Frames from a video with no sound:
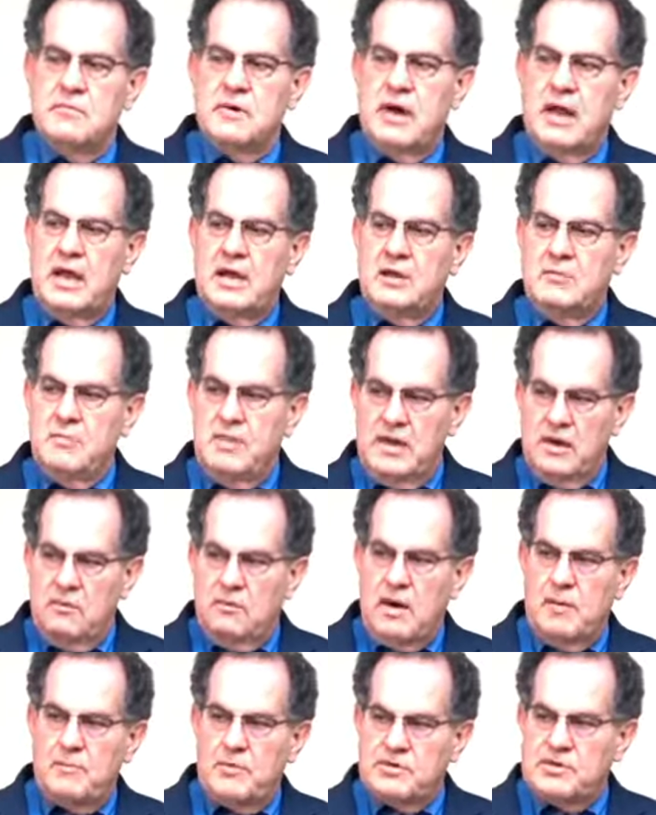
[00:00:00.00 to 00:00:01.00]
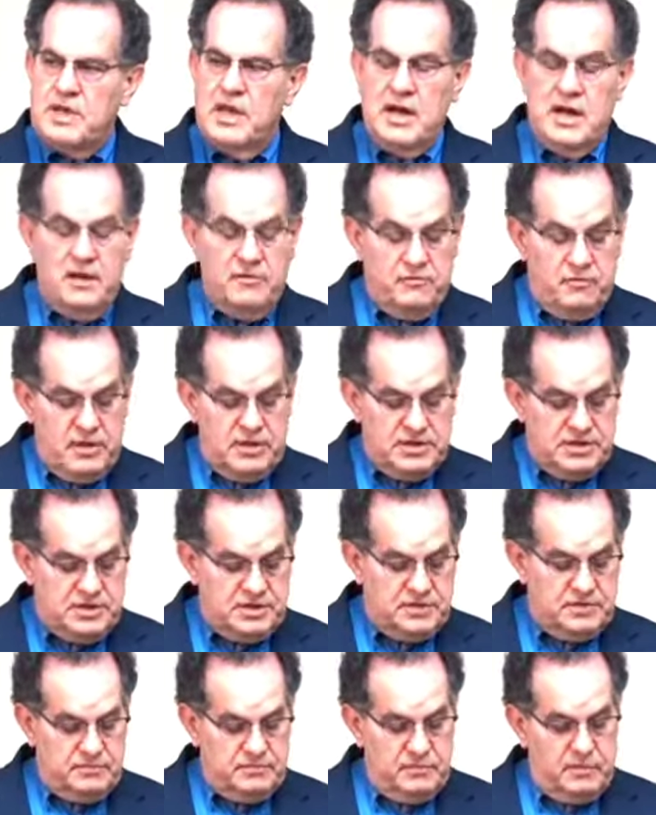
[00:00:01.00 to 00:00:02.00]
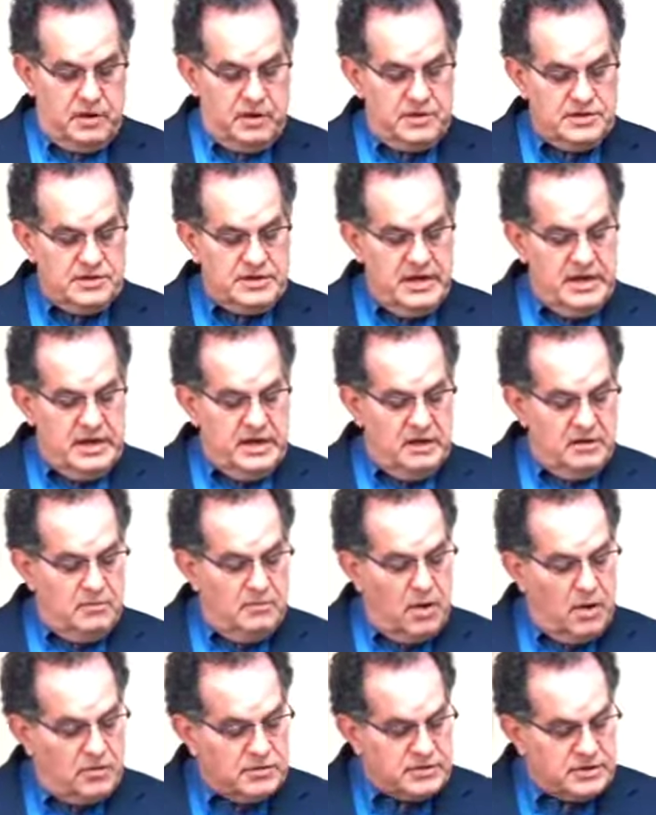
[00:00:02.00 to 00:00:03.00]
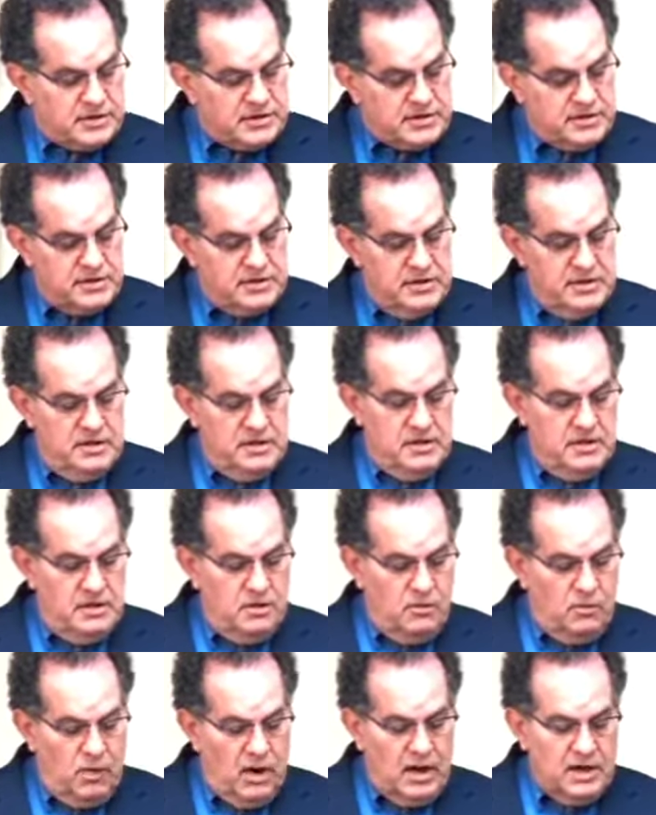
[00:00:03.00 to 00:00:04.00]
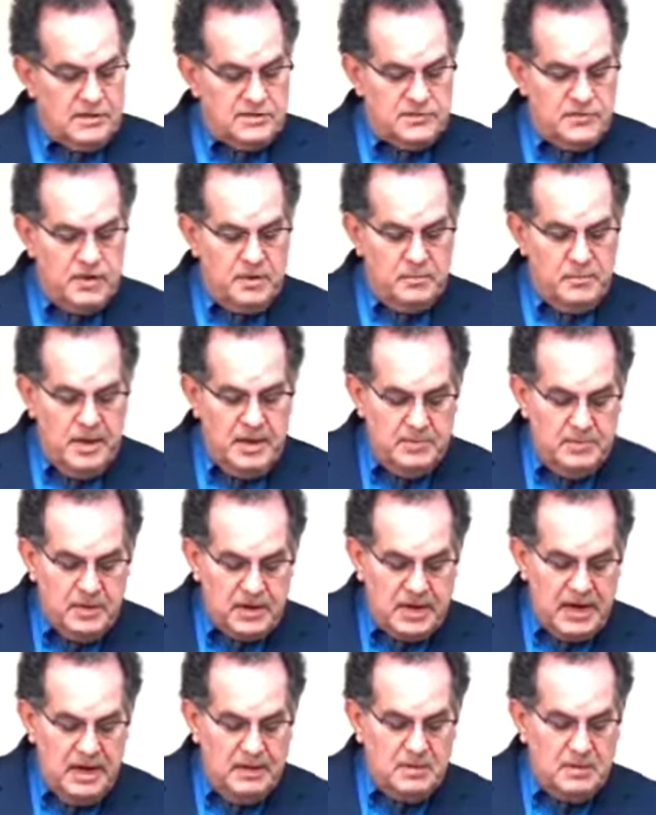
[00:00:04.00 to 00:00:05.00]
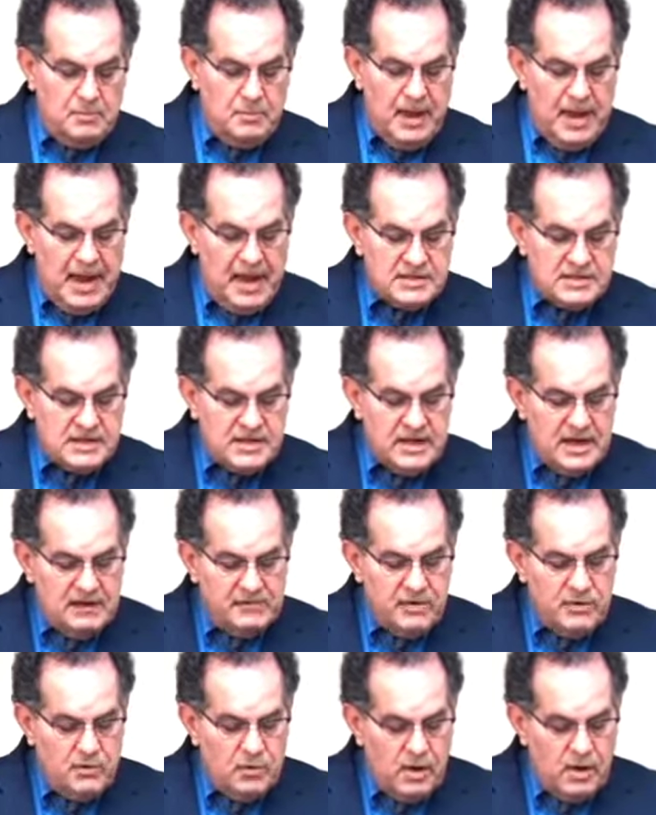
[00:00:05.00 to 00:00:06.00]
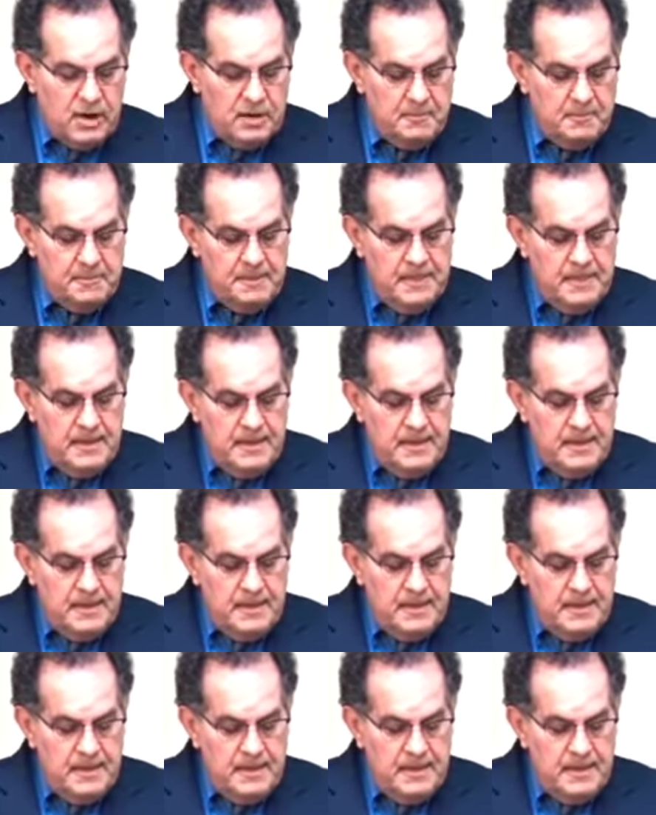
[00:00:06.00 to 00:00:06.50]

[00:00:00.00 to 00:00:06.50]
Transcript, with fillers: There had to be a representative, which we're going to see here Moses was for the people. It came to pass that everyone